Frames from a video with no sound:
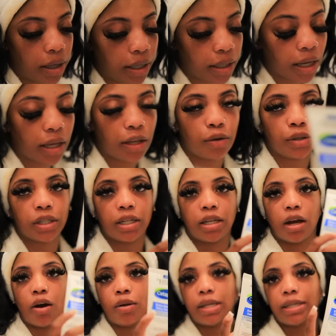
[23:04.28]
But usually
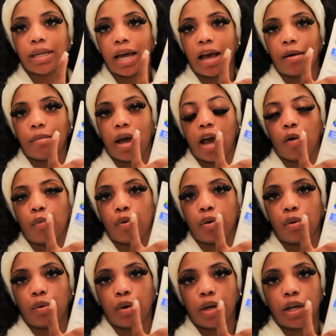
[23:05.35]
the only time I
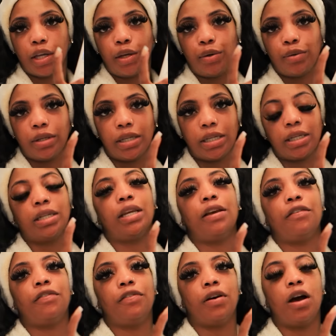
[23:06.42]
will use this is
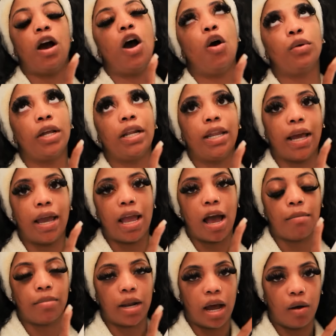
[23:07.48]
if on a day
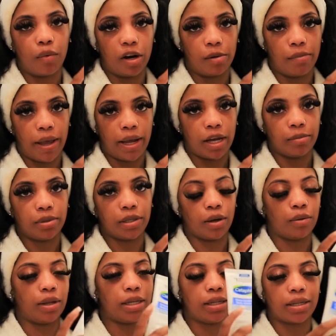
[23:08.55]
I'm not wearing makeup.
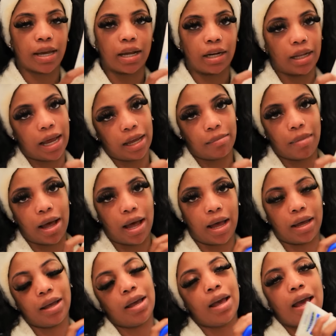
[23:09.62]
So this is kind of like
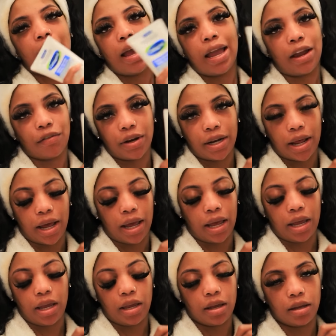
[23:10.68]
my
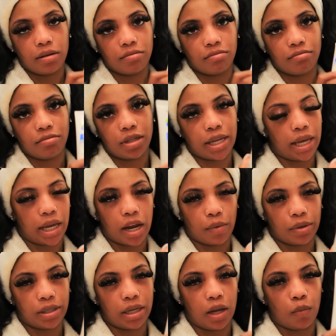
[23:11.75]
everyday
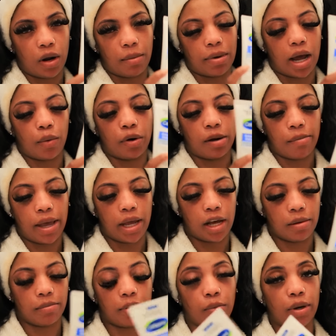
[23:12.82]
skincare routine when I'm not wearing
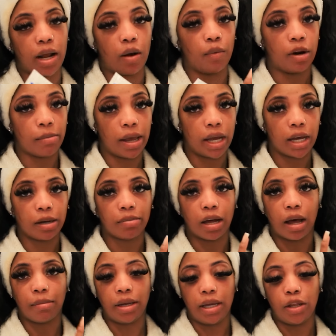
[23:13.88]
makeup. But when I wear makeup,
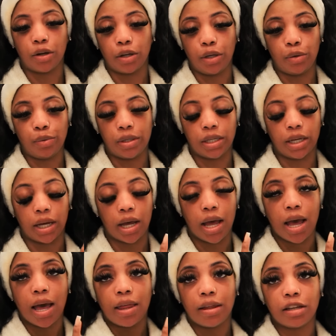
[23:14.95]
I'm either using
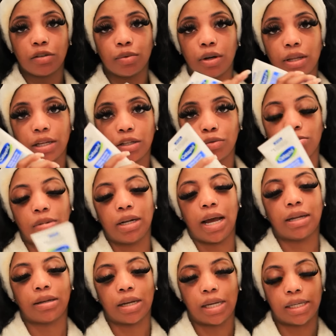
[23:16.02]
this one or this one. But
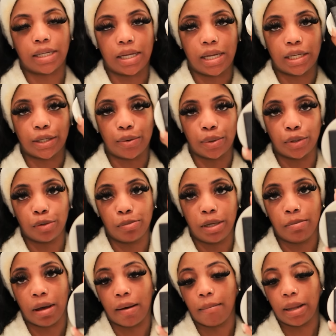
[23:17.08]
now that I've seen it's going to
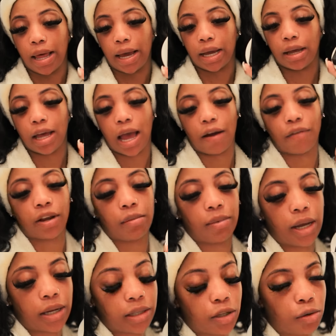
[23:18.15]
be my black African
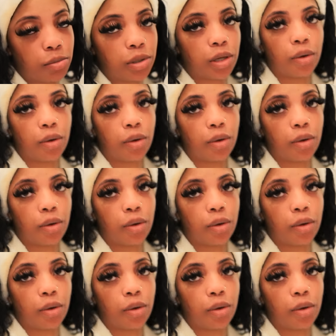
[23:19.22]
black soap.